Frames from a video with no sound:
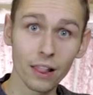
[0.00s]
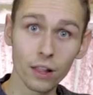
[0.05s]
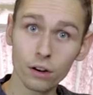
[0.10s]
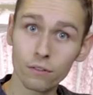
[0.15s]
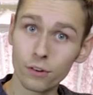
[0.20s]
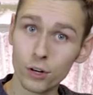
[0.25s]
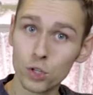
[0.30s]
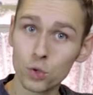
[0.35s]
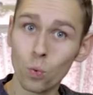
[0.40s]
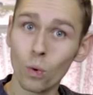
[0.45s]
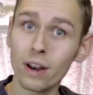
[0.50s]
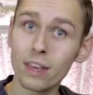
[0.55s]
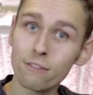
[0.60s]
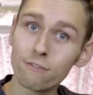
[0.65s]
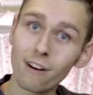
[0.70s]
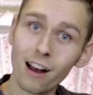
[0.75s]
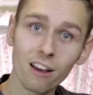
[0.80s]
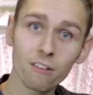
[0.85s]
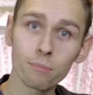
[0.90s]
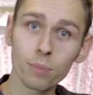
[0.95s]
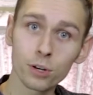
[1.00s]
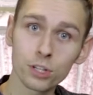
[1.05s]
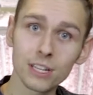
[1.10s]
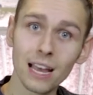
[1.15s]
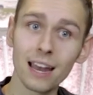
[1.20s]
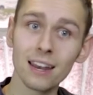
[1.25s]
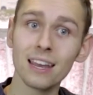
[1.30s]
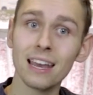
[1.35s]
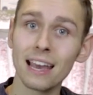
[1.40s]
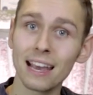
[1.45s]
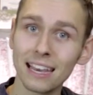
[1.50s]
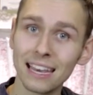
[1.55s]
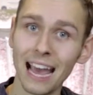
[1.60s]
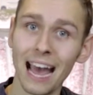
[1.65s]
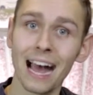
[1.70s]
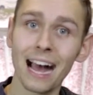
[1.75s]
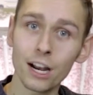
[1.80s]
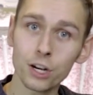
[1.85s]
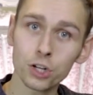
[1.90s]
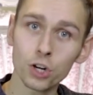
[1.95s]
I look for 25%
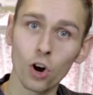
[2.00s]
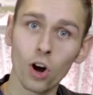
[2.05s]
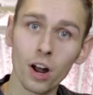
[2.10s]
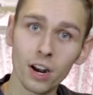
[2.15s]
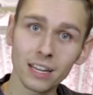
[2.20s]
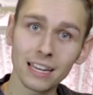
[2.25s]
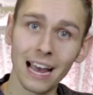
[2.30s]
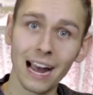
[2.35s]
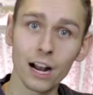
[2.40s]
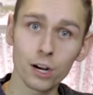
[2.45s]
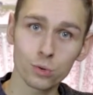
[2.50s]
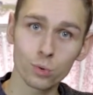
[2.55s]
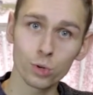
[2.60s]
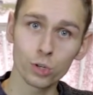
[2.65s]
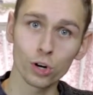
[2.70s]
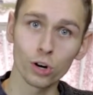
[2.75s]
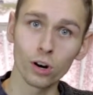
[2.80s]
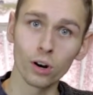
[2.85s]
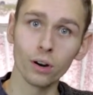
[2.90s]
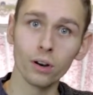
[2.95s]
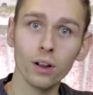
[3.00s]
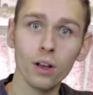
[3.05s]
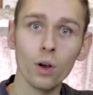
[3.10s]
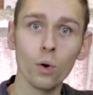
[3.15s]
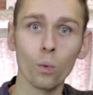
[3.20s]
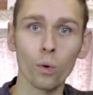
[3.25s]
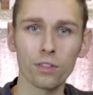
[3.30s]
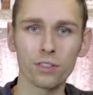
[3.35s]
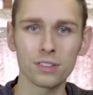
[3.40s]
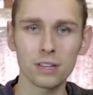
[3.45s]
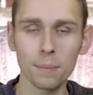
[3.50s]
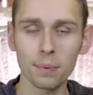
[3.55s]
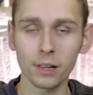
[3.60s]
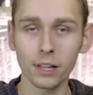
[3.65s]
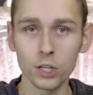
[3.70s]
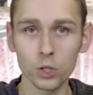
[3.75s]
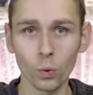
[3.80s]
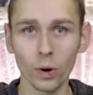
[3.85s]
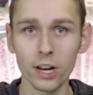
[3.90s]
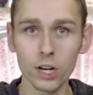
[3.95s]
cash on cash return with
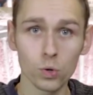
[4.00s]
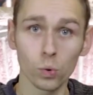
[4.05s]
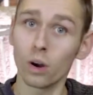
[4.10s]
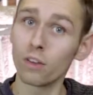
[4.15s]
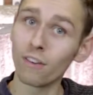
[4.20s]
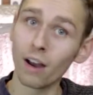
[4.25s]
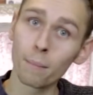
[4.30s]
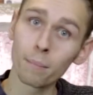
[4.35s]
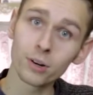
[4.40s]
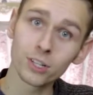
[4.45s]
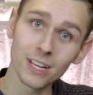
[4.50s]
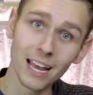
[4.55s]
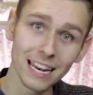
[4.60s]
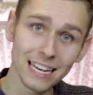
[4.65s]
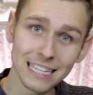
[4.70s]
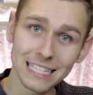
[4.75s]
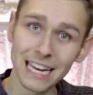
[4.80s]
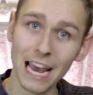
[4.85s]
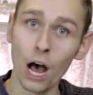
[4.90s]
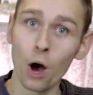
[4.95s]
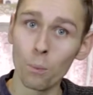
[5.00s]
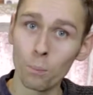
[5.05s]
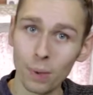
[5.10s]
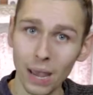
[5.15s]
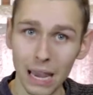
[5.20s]
typically 20 25% down